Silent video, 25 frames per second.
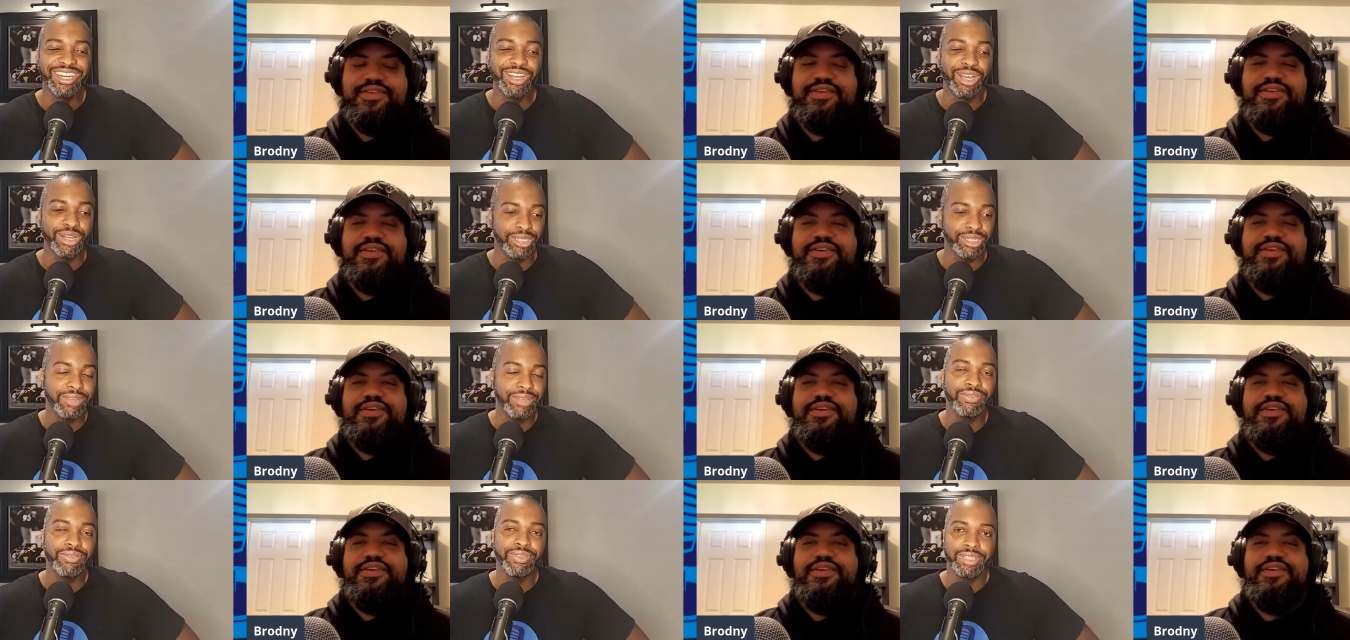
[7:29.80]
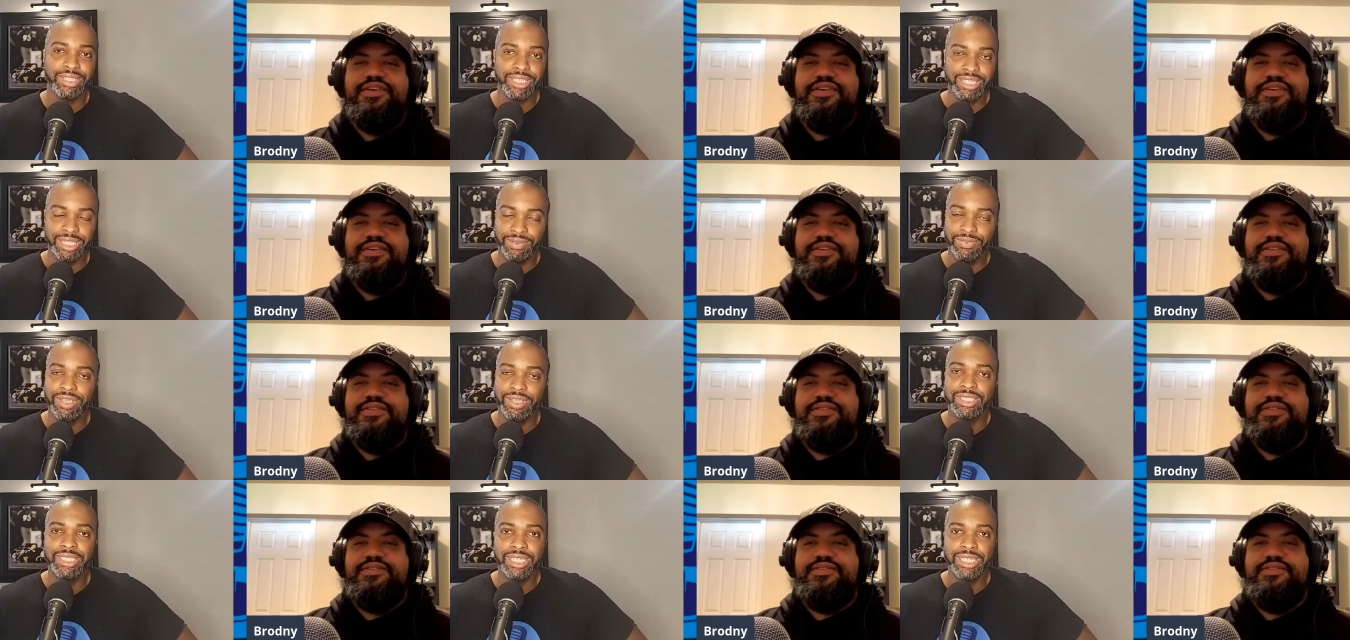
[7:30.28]
Speaker 1: no, def-
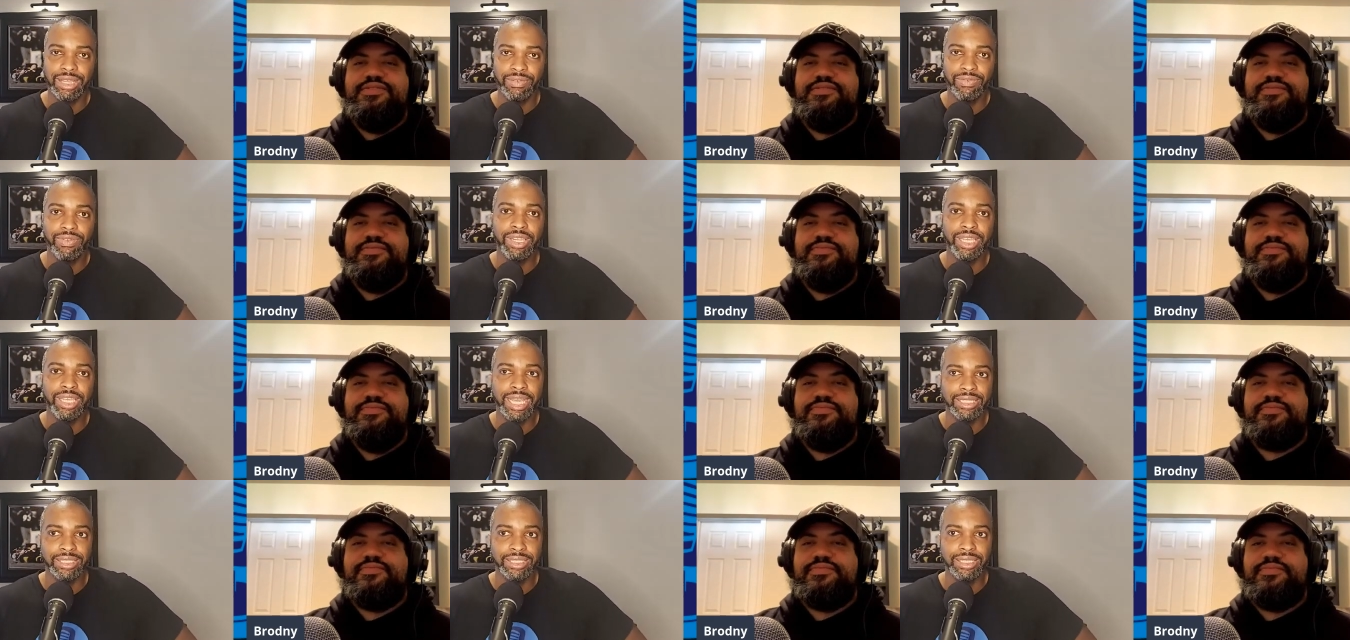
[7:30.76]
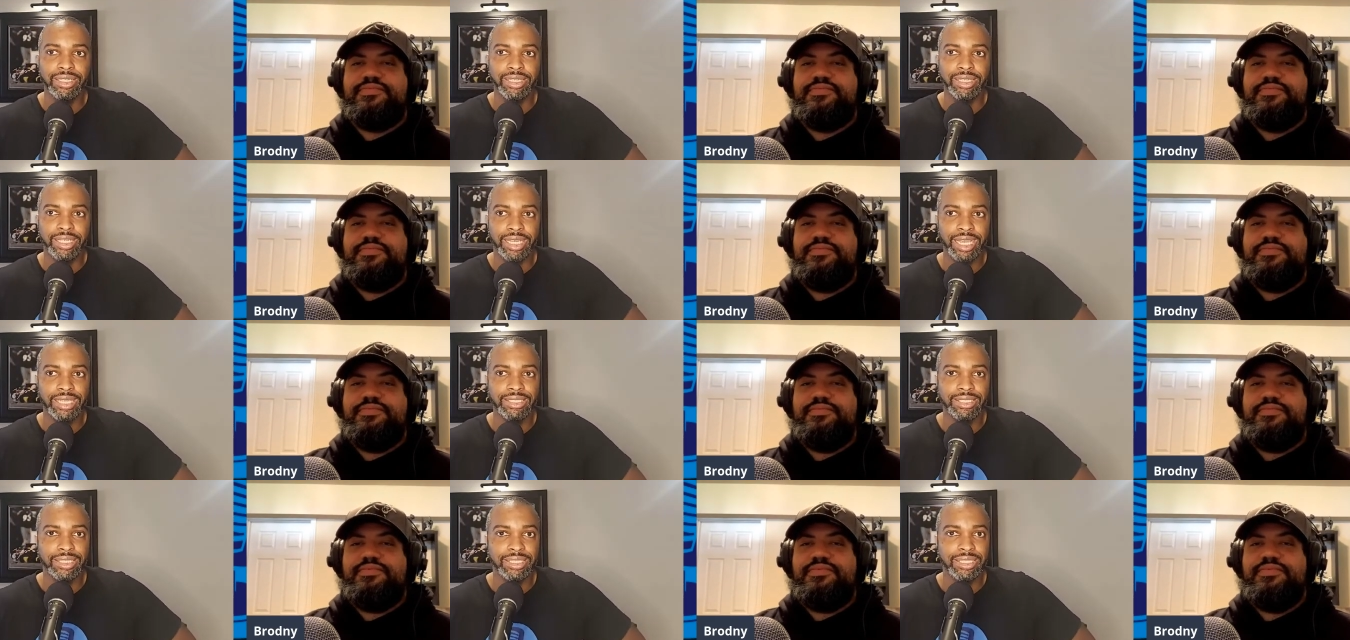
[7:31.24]
defense definitely has to
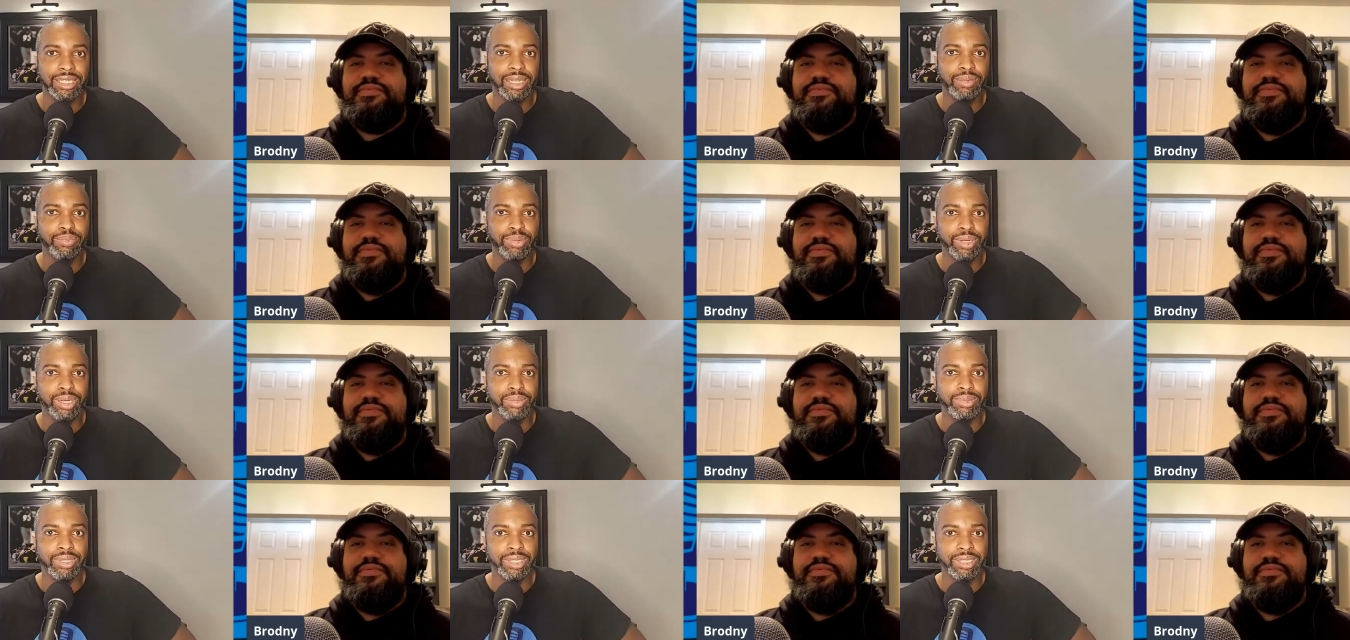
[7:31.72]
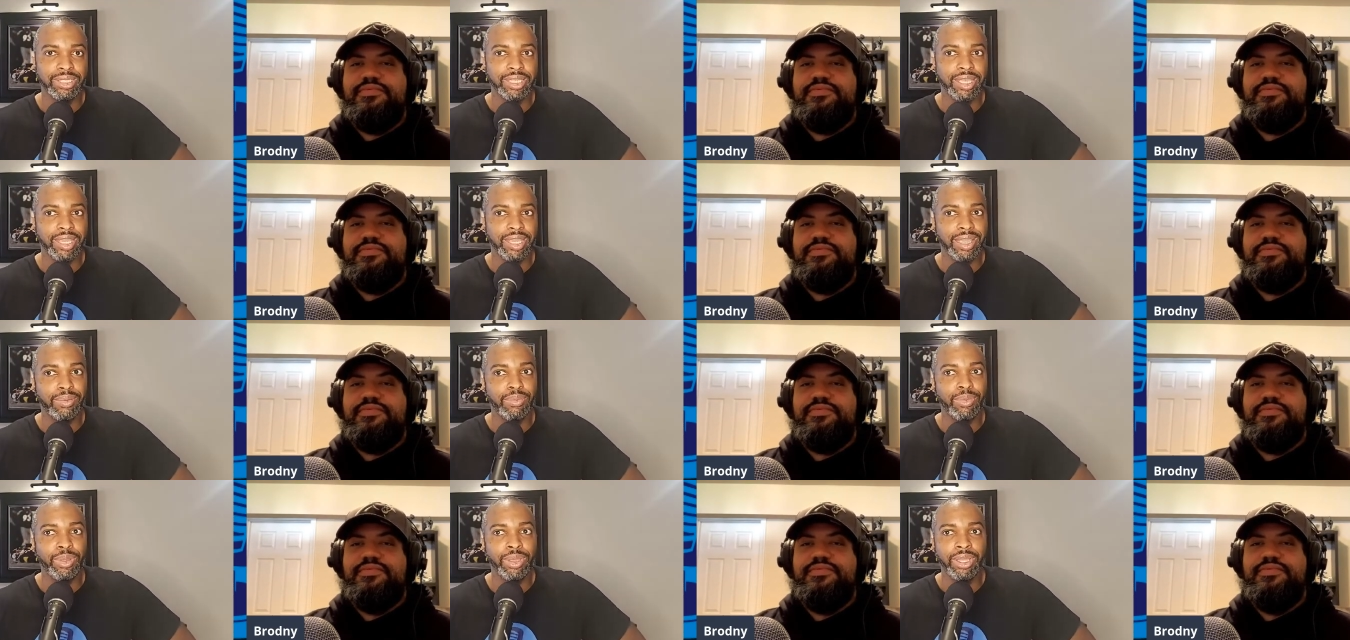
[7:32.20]
has to step up this
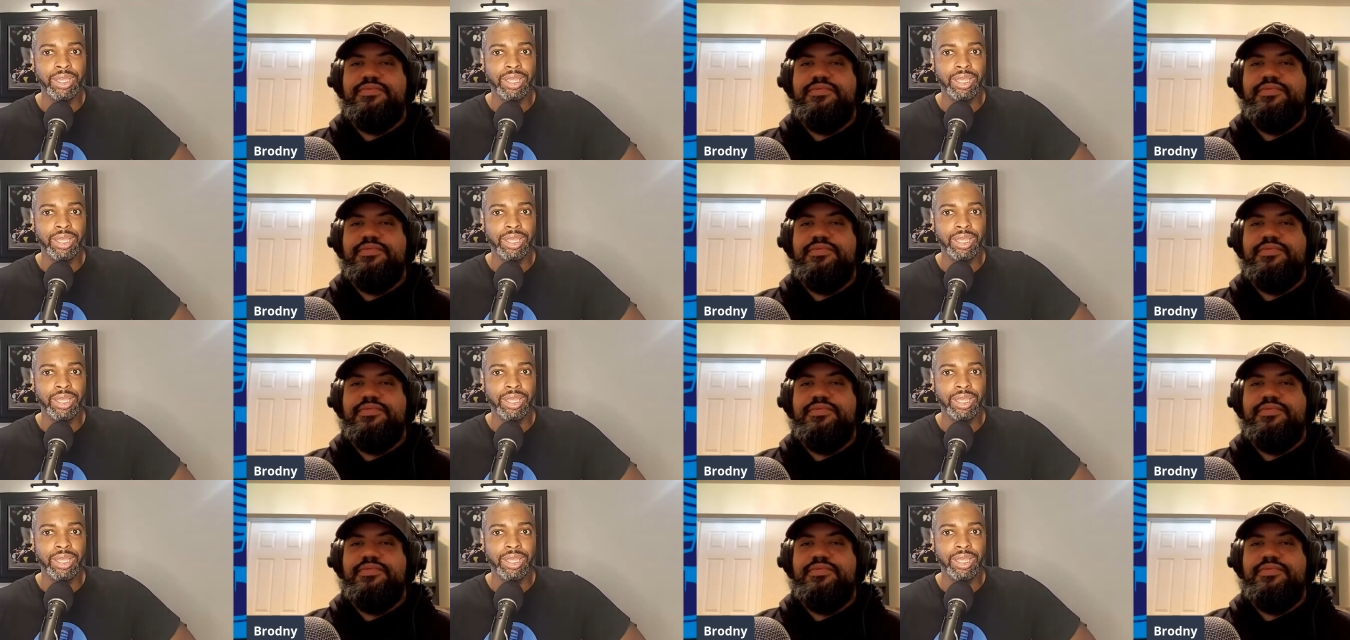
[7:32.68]
game.